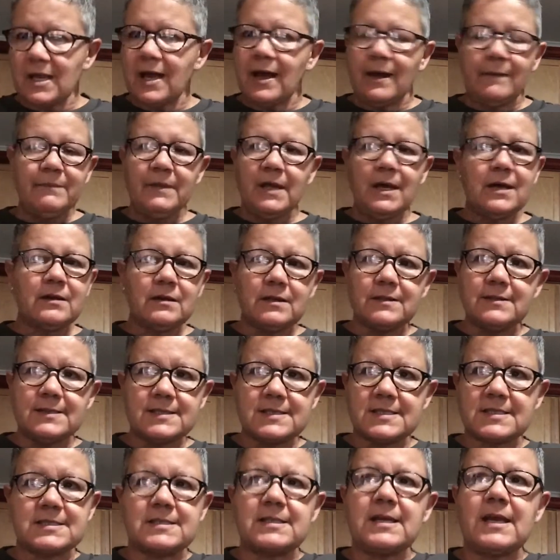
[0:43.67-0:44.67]
I'm not
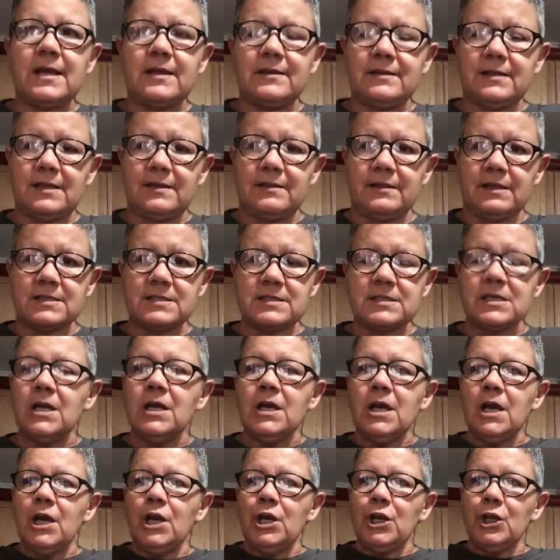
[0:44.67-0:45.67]
understanding this.
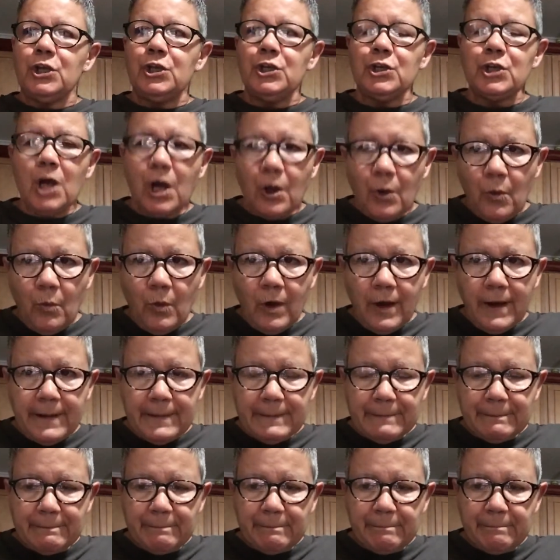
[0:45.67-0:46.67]
You know
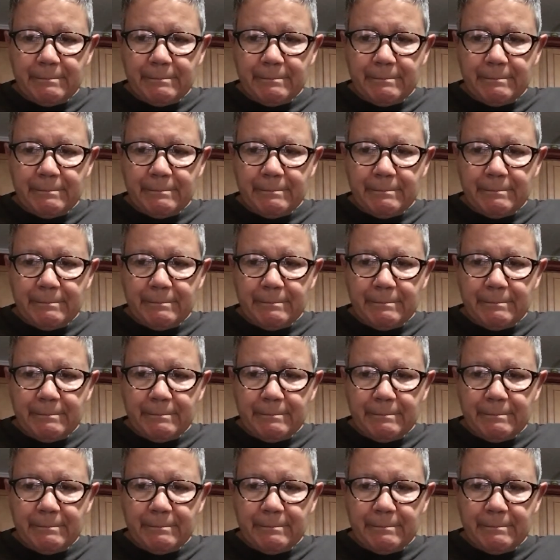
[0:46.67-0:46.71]
what?